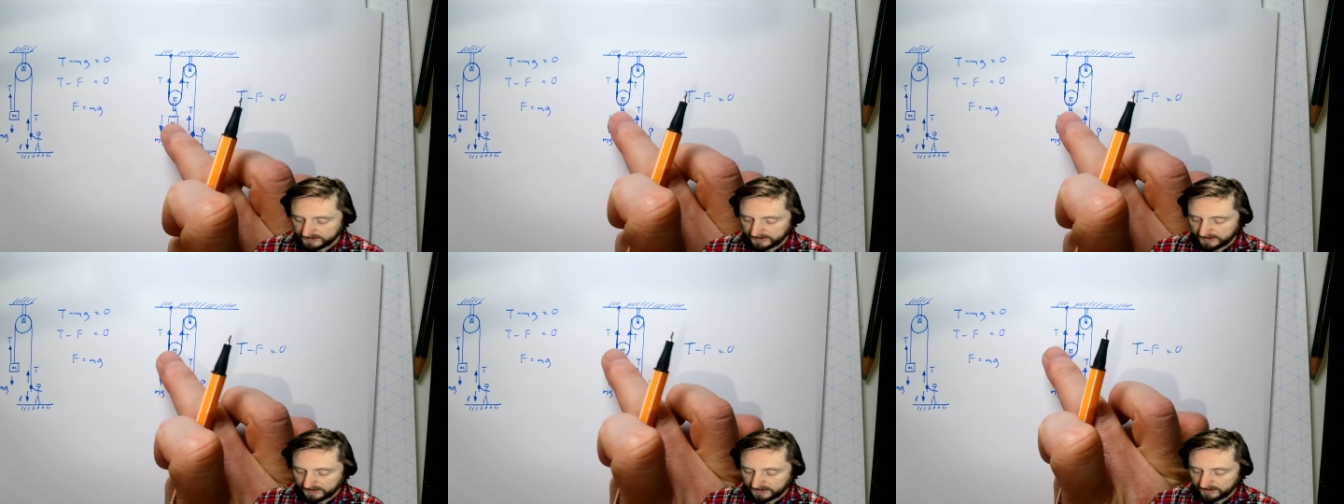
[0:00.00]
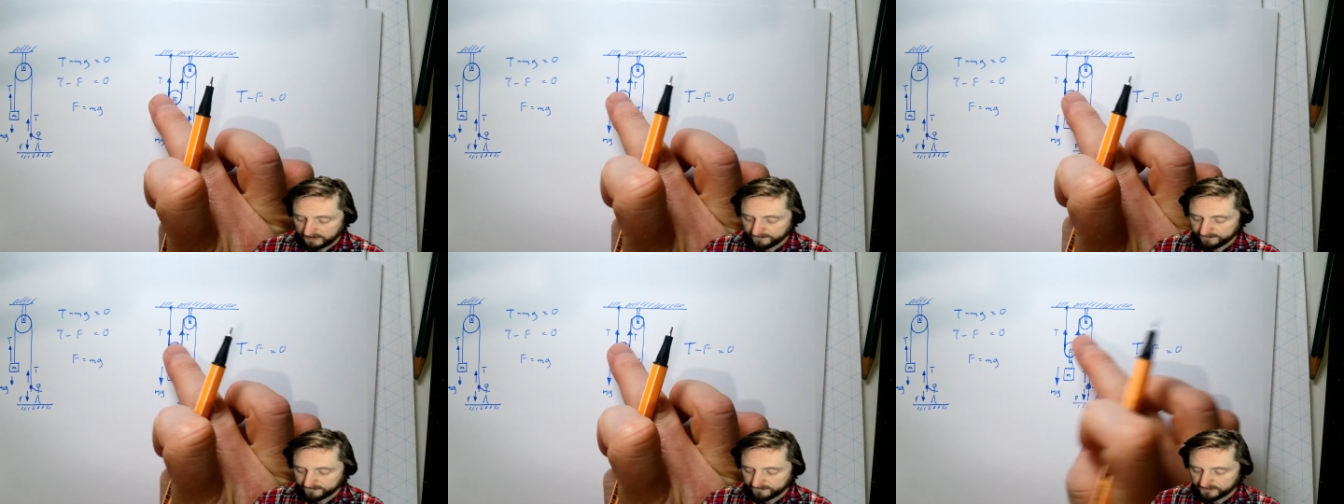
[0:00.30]

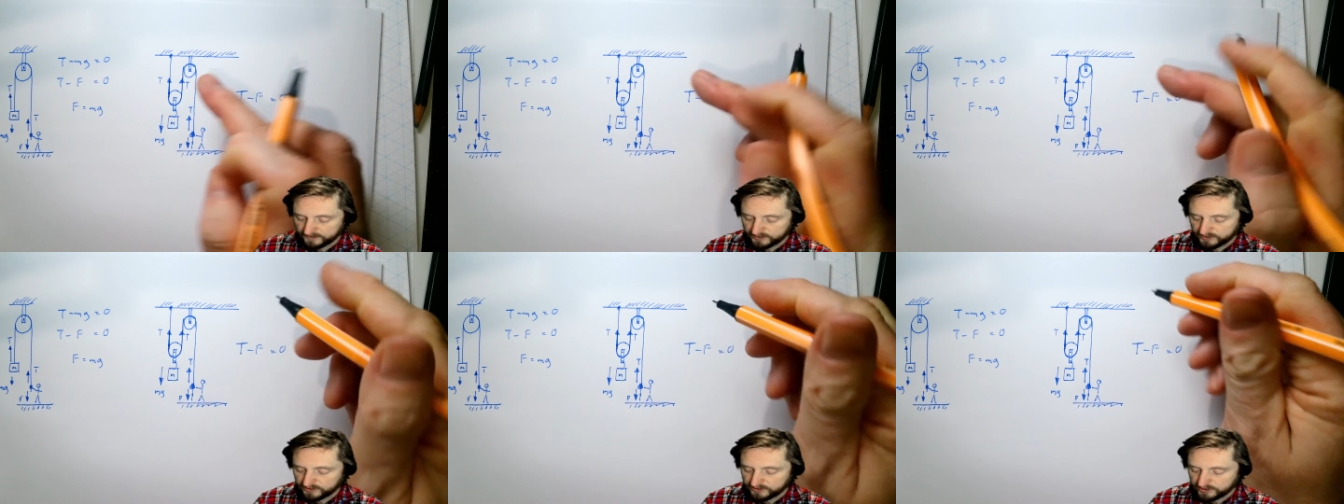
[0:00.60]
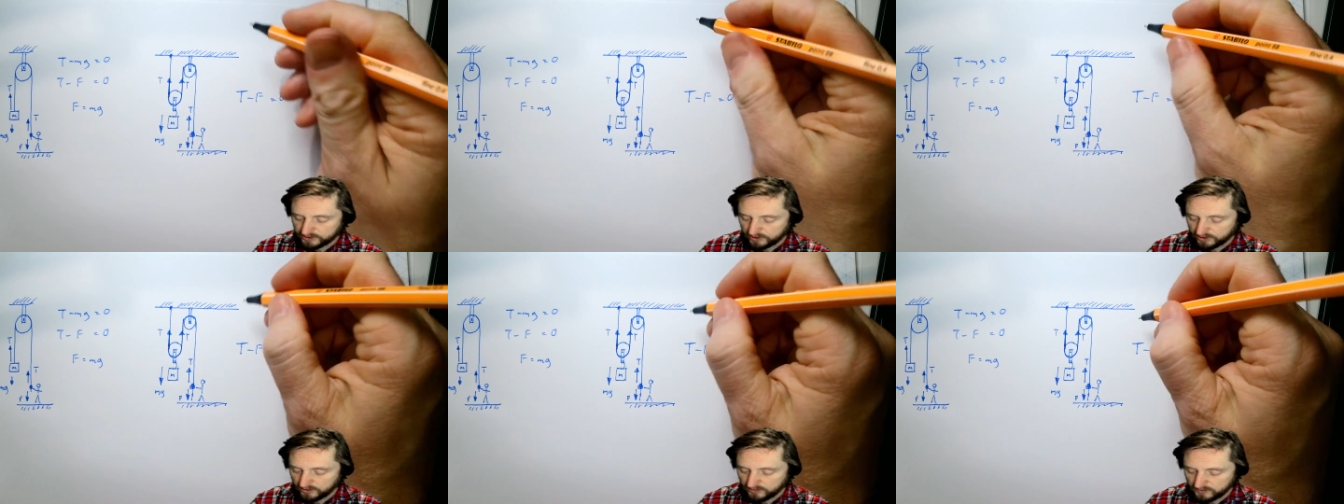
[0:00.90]
have
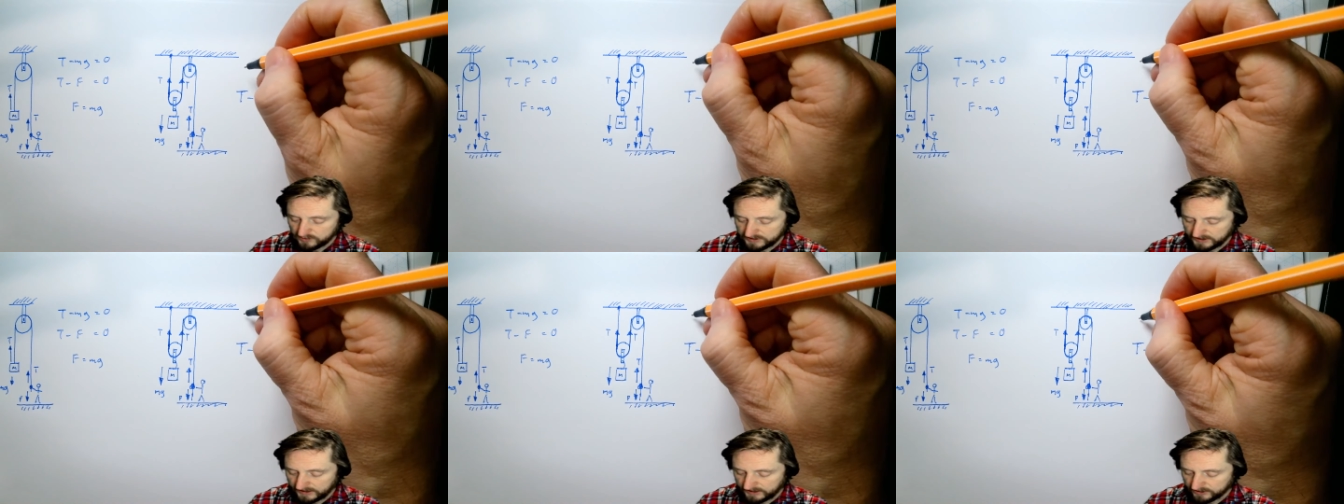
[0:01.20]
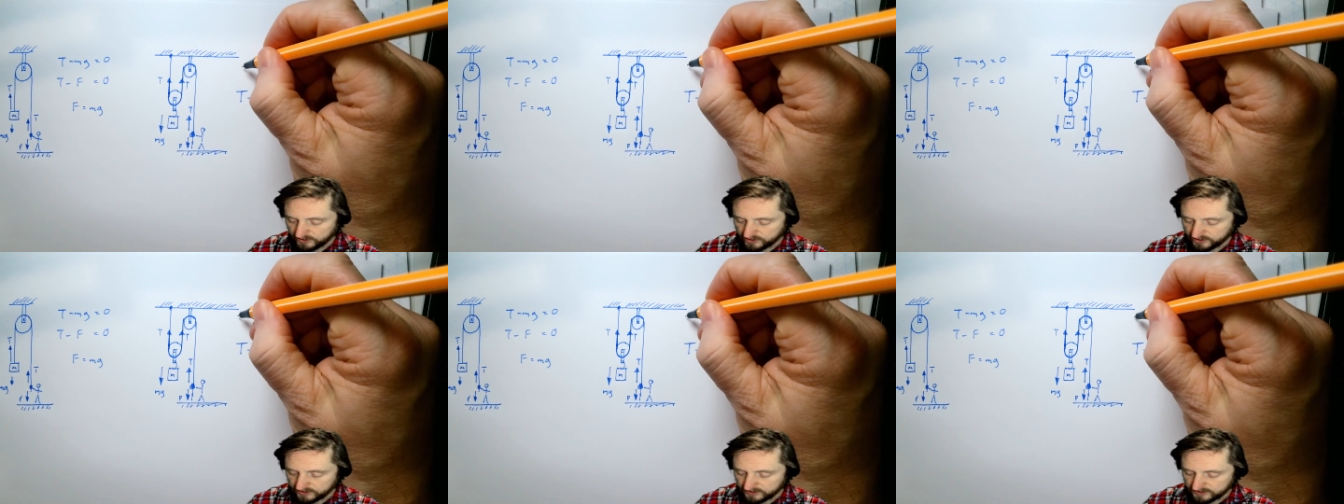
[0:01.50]
two
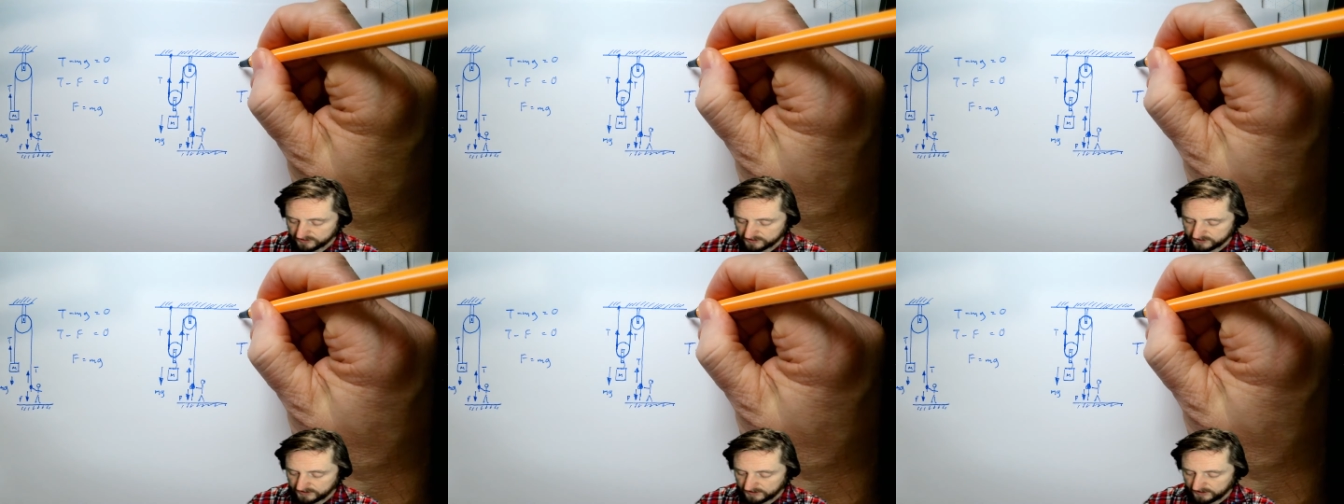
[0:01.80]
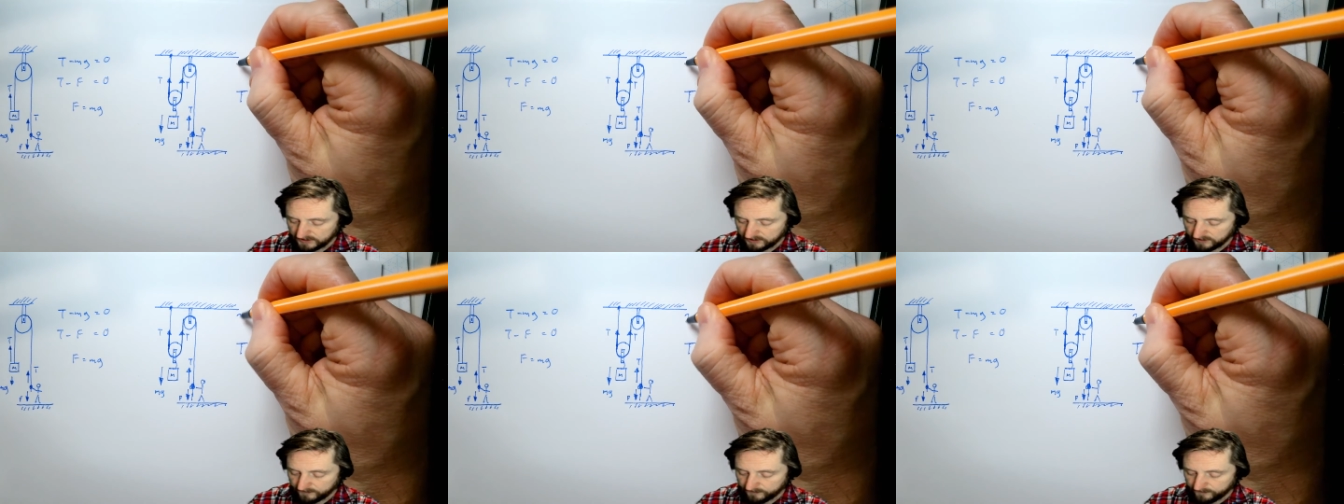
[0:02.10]
tensions
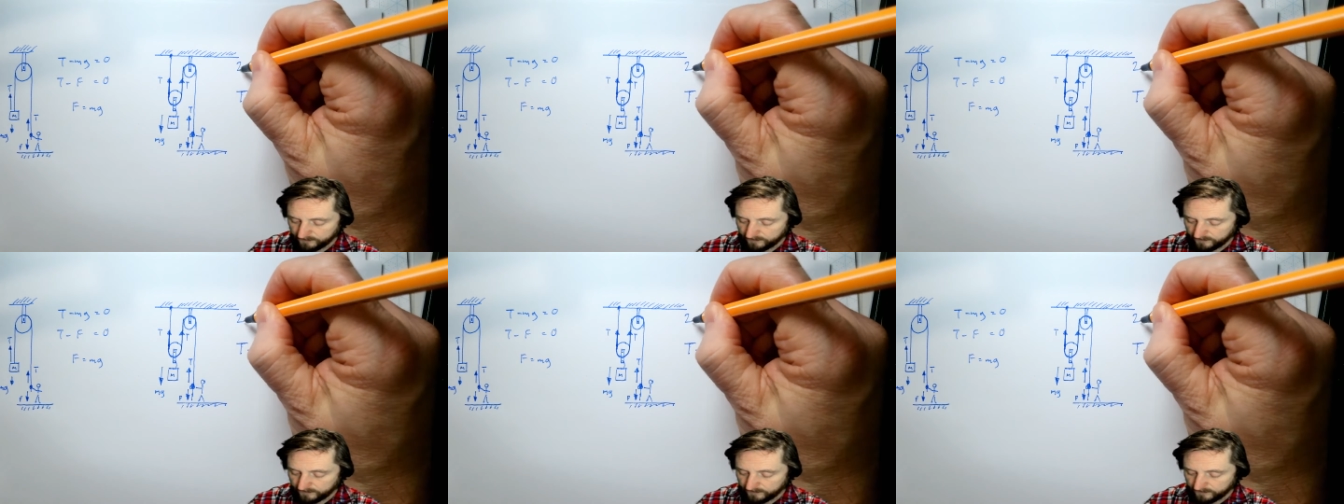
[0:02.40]
in the